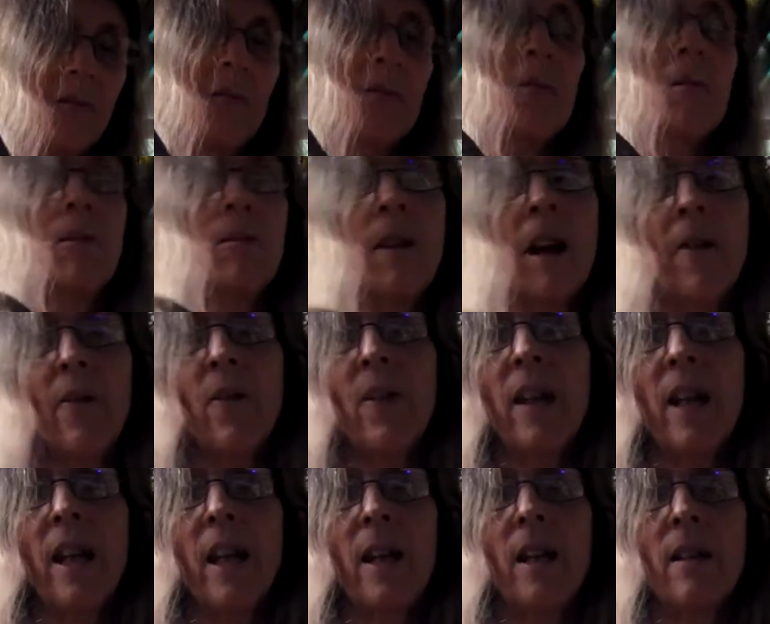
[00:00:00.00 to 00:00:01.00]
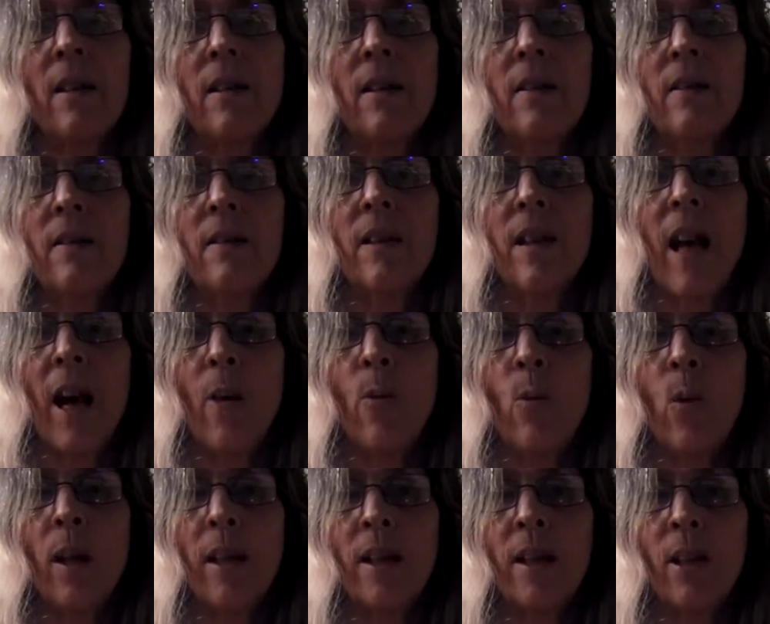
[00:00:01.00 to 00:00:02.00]
roughly that
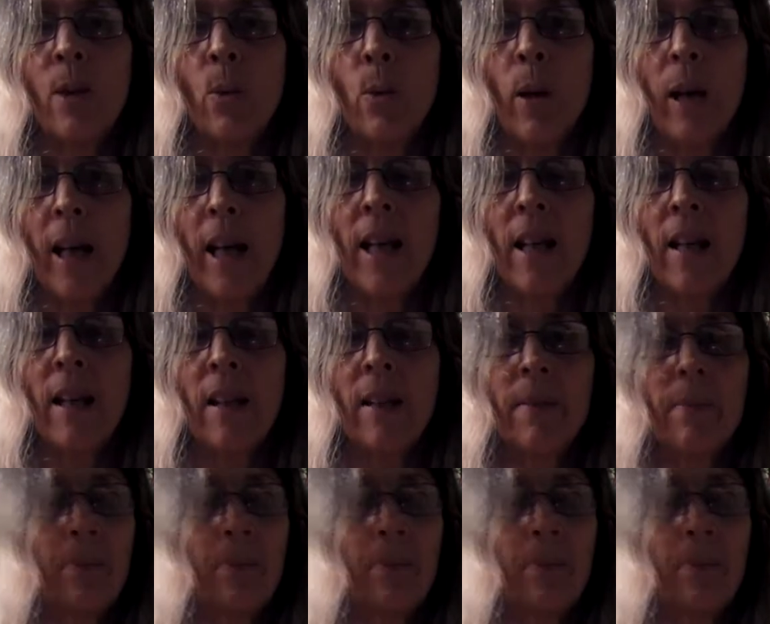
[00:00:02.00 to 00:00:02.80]
once a week,